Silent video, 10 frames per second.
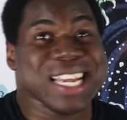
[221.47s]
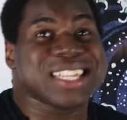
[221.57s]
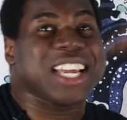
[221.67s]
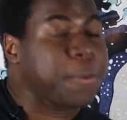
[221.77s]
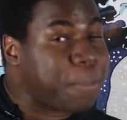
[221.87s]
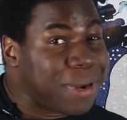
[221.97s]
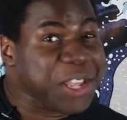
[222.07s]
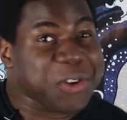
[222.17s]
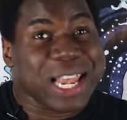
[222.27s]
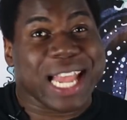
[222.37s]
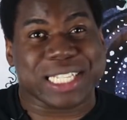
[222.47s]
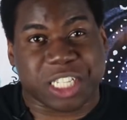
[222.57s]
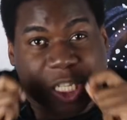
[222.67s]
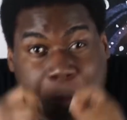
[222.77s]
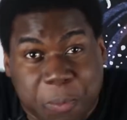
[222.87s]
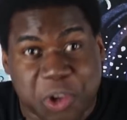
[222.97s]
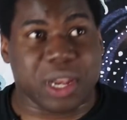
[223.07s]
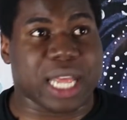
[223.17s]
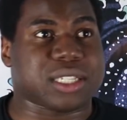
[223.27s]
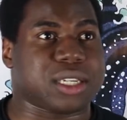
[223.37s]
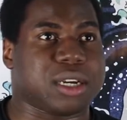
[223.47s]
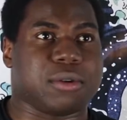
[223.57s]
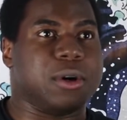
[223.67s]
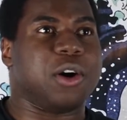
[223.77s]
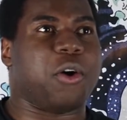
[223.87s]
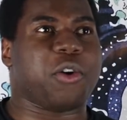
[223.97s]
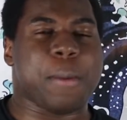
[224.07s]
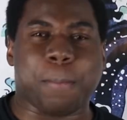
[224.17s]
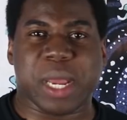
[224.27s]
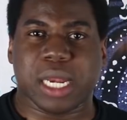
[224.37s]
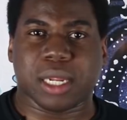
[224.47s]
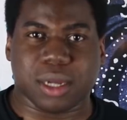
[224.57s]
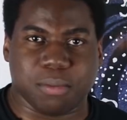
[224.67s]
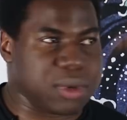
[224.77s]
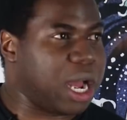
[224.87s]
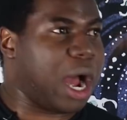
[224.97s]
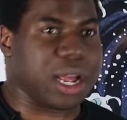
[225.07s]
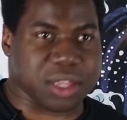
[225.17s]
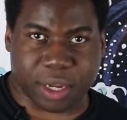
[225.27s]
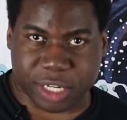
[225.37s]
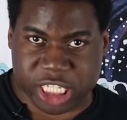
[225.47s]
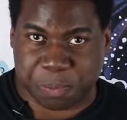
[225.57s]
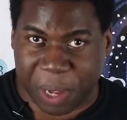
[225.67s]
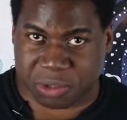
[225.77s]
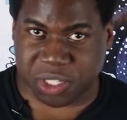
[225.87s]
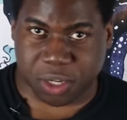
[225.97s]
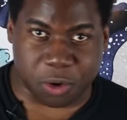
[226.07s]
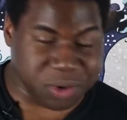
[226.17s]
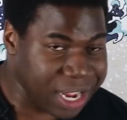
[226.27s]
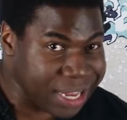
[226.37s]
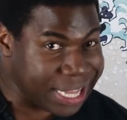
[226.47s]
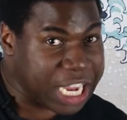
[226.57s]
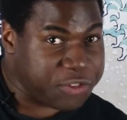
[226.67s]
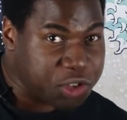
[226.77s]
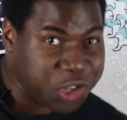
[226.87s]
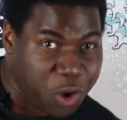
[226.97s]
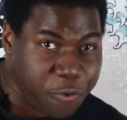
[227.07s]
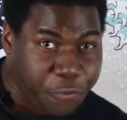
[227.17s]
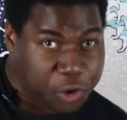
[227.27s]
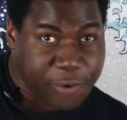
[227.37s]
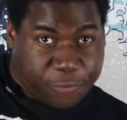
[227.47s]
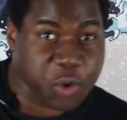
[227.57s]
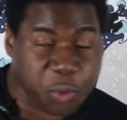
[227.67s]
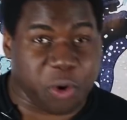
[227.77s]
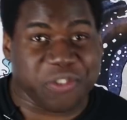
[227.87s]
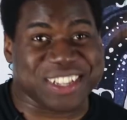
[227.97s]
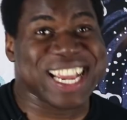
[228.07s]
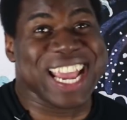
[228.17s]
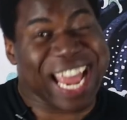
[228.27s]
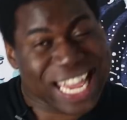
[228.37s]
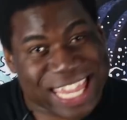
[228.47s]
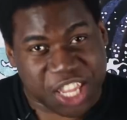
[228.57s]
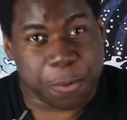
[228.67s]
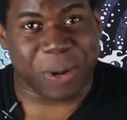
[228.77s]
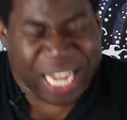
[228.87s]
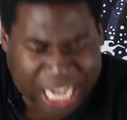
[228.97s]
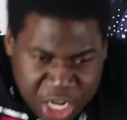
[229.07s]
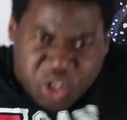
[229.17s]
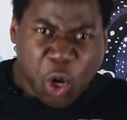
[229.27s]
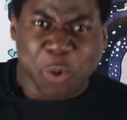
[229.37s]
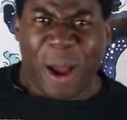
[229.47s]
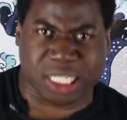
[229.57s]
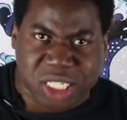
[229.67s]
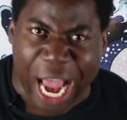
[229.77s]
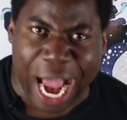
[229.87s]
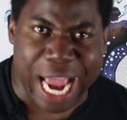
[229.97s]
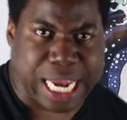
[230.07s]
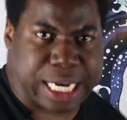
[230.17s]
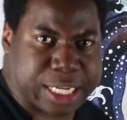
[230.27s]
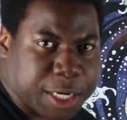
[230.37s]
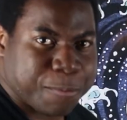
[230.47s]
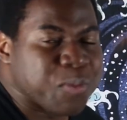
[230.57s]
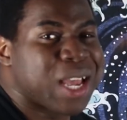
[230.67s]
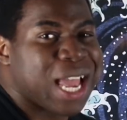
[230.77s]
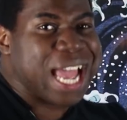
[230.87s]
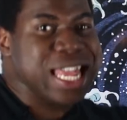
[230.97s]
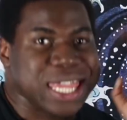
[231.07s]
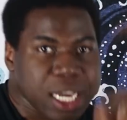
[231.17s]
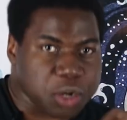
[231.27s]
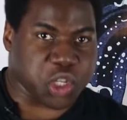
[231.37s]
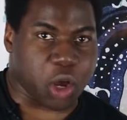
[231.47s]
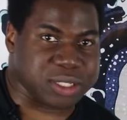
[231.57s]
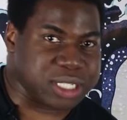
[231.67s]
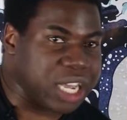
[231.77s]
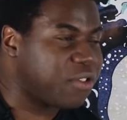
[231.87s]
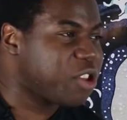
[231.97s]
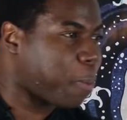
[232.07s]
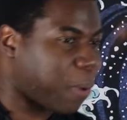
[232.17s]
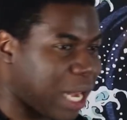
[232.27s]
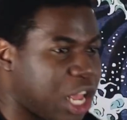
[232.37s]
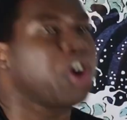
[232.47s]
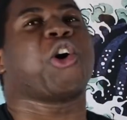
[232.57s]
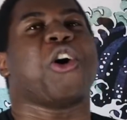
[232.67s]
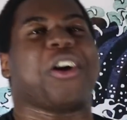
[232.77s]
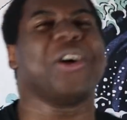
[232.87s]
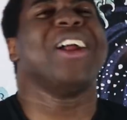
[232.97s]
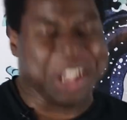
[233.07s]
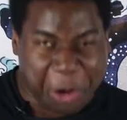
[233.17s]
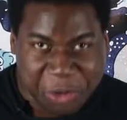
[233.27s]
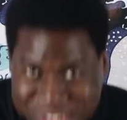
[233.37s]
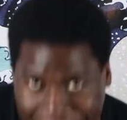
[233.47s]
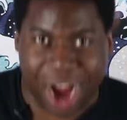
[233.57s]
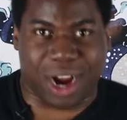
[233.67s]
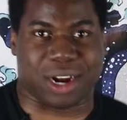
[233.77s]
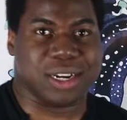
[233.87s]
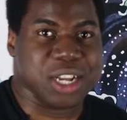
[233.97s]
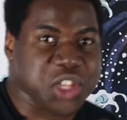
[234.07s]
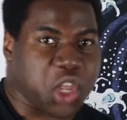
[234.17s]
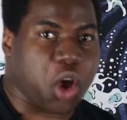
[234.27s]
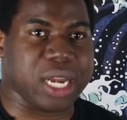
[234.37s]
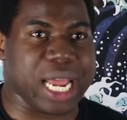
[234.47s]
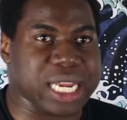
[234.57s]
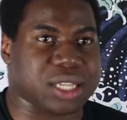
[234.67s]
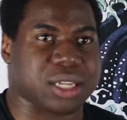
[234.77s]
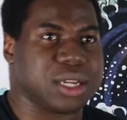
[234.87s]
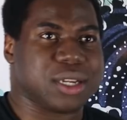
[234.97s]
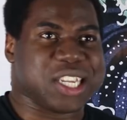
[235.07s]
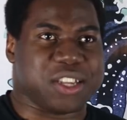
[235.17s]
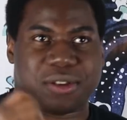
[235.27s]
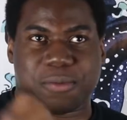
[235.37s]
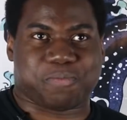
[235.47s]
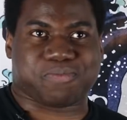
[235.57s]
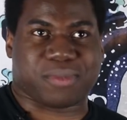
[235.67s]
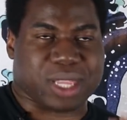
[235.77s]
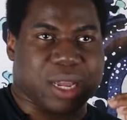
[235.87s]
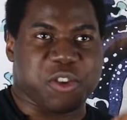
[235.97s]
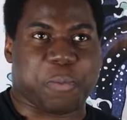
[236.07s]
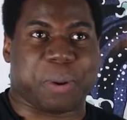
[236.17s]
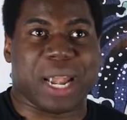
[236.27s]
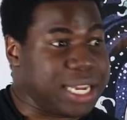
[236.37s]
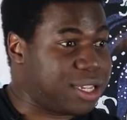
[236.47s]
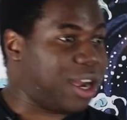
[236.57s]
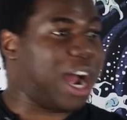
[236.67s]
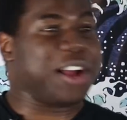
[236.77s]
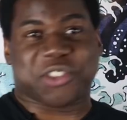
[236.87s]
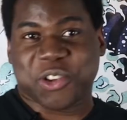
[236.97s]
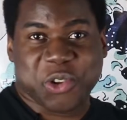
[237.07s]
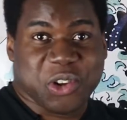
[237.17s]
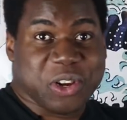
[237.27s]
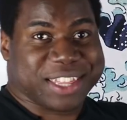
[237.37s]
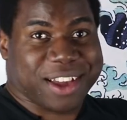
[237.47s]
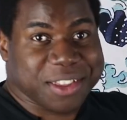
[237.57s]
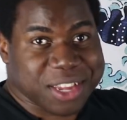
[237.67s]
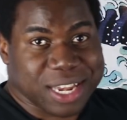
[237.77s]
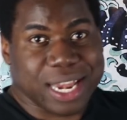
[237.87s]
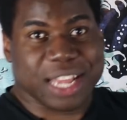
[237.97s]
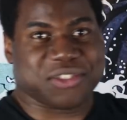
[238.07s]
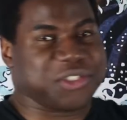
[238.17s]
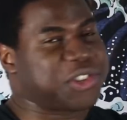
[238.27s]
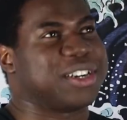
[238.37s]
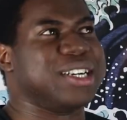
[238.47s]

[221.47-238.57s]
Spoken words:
Then you play your lesser or your medium Hunter Spellstone to give you 2 3/3 wolves, and then you play To My Side. And then on turn 7, you play Rhok'delar. Turn 8, you play the Hunter Legendary.